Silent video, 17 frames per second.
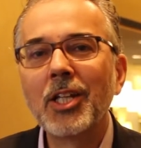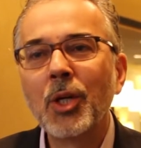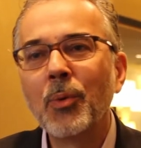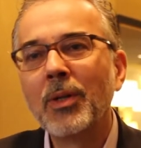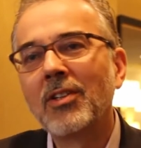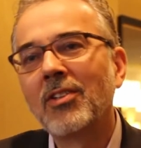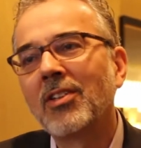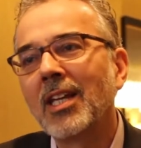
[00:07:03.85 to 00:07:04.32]
you
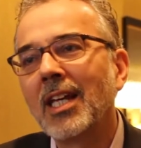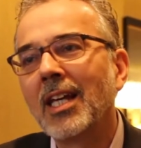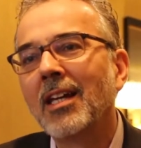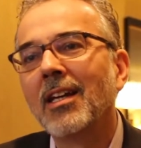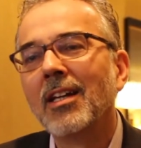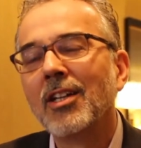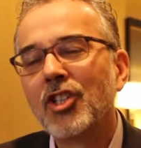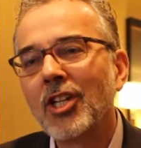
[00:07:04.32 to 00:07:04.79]
would see
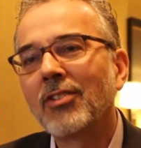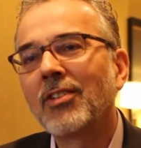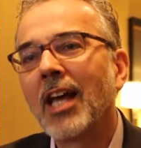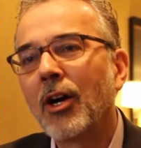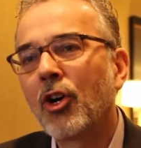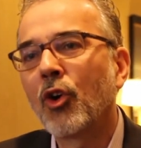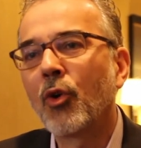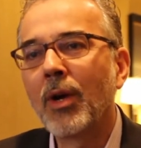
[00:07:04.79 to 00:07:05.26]
just
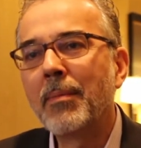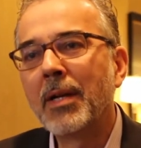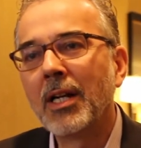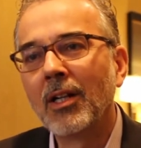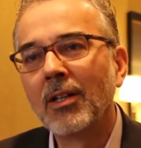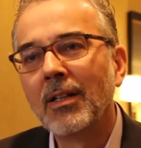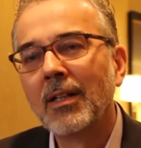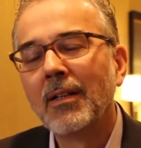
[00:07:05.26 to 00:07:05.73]
how
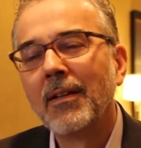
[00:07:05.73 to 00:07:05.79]
criminal